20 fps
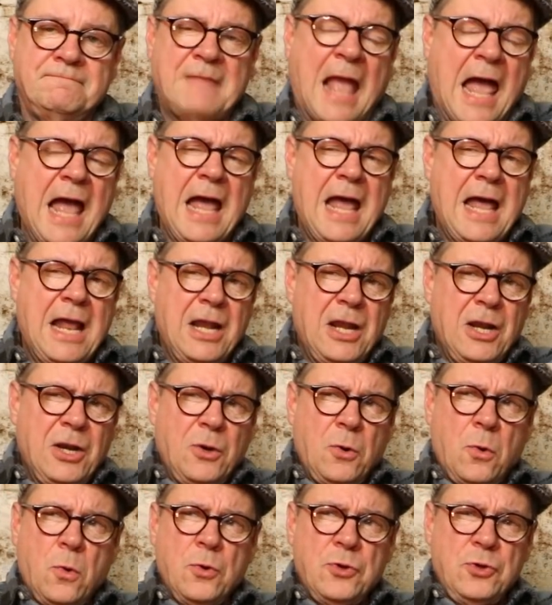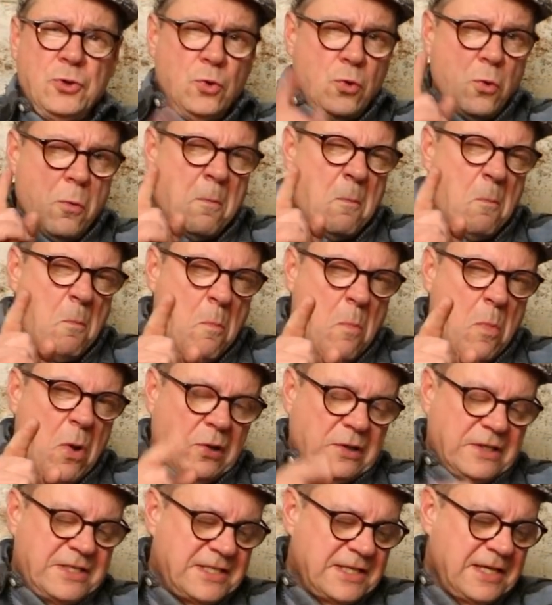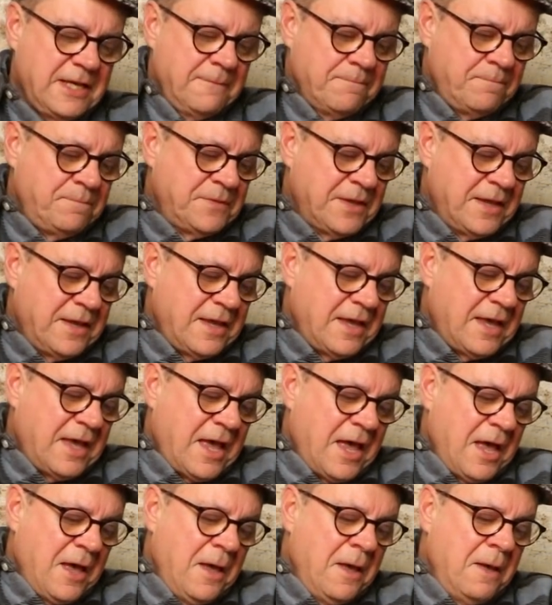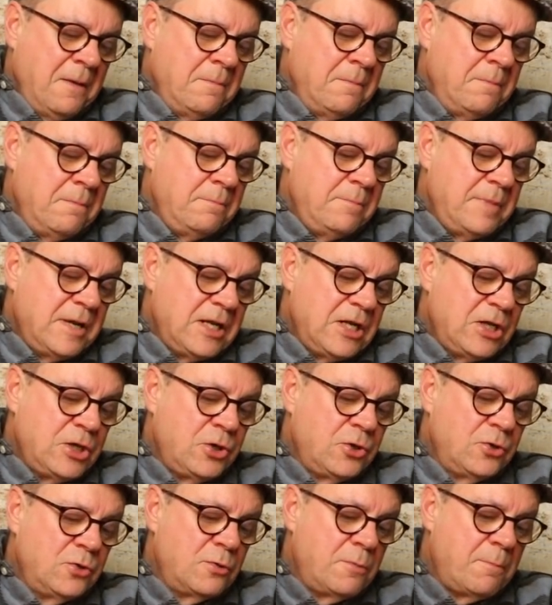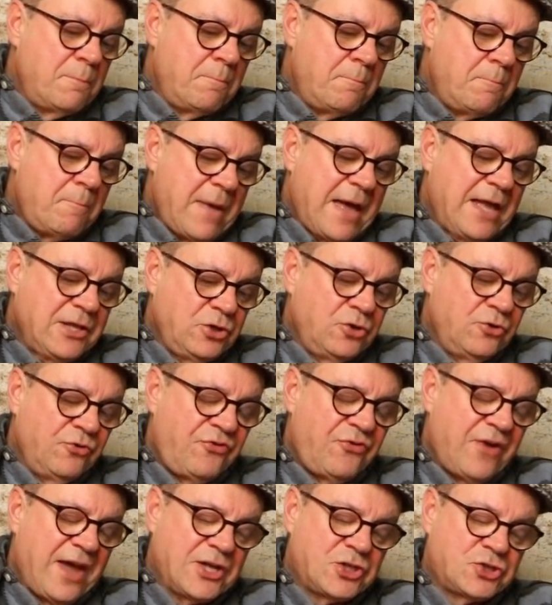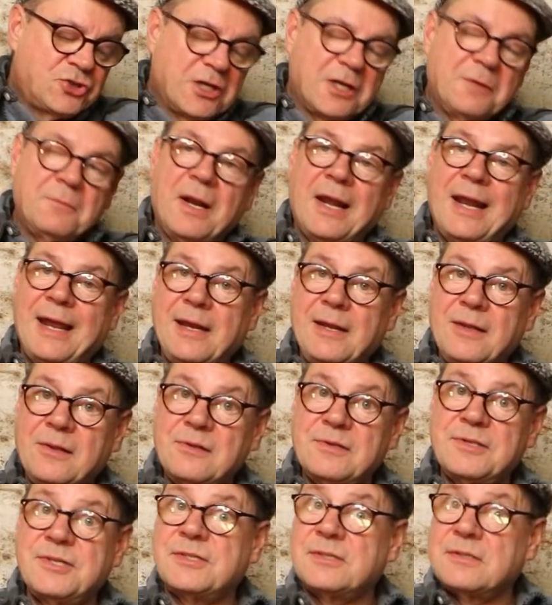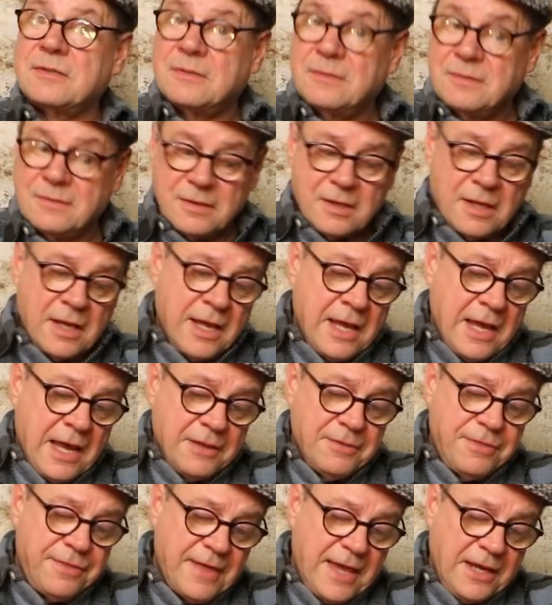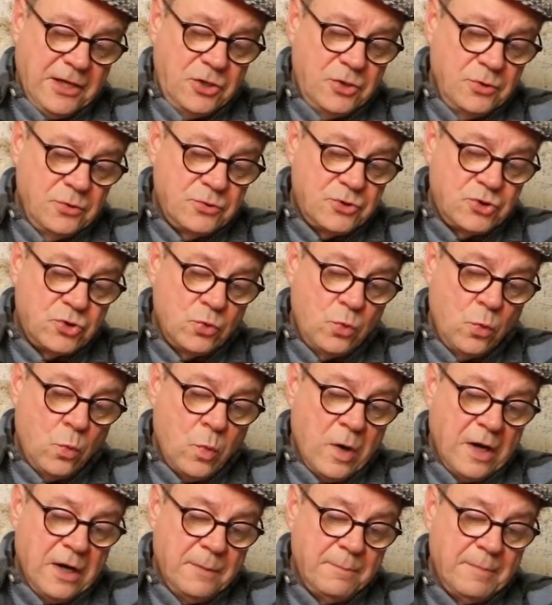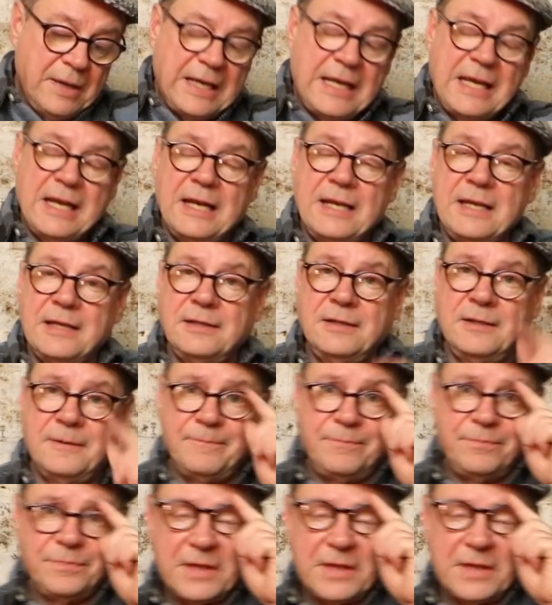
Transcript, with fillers: Hello, you multi milieu manufacturing millennials. And thank you to Willem Killian